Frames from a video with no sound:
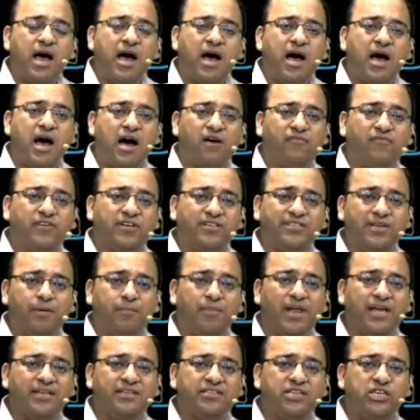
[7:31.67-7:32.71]
after
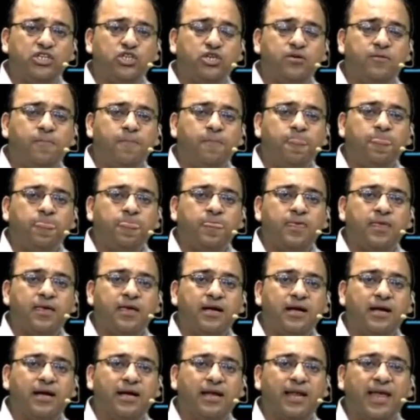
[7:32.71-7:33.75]
stabilization,
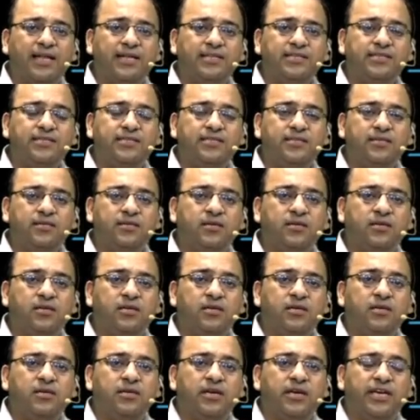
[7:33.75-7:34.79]
Glenn's
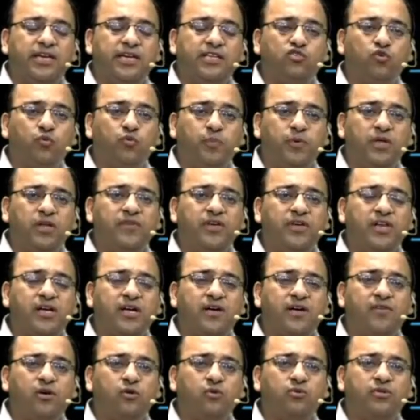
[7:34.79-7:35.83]
is superior vena
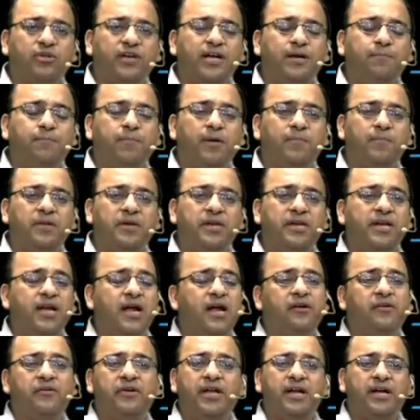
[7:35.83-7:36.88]
cava to the right pulmonary
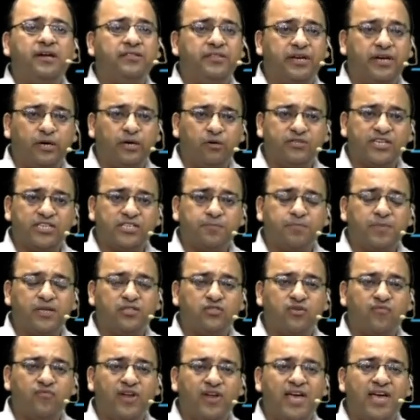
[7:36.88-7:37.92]
artery at 3 to 6 months
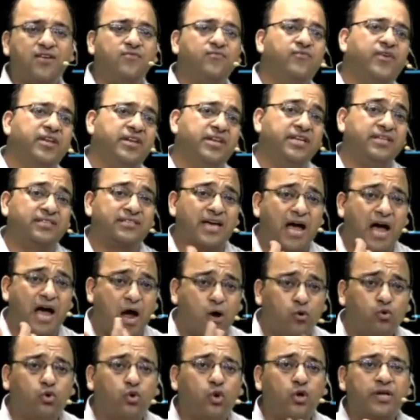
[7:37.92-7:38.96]
of life when he is
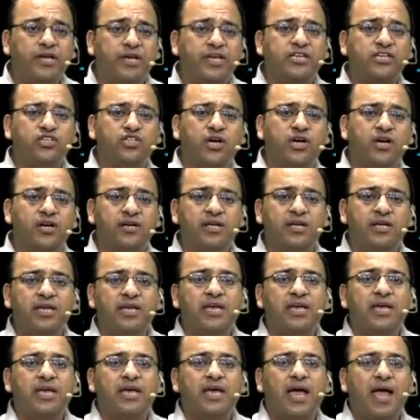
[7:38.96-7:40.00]
outgrowing his shunt
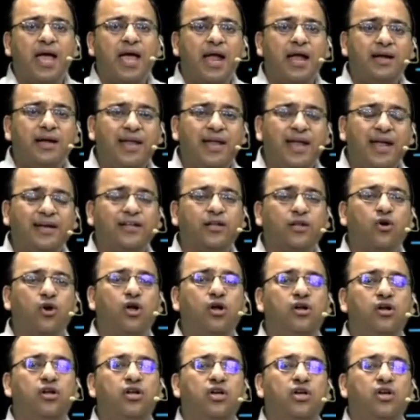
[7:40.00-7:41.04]
and later
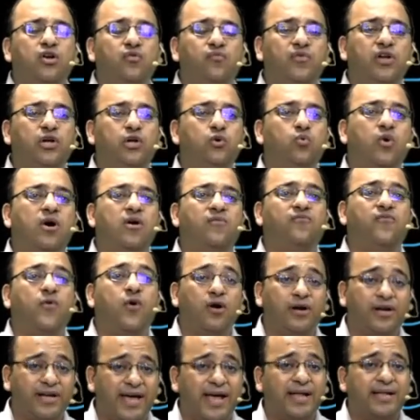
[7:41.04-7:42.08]
on we do a
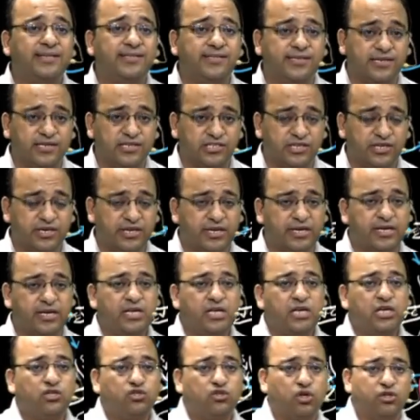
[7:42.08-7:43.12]
Fontan surgery.
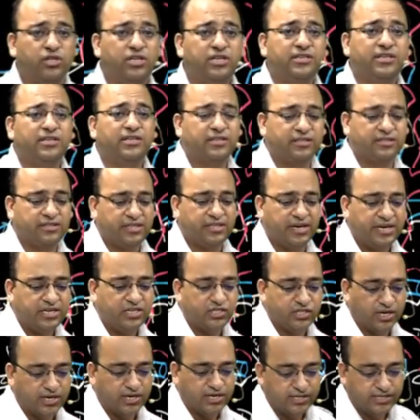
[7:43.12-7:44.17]
So these are the three
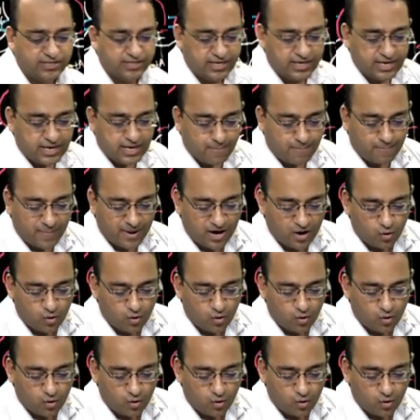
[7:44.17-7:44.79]
shunts by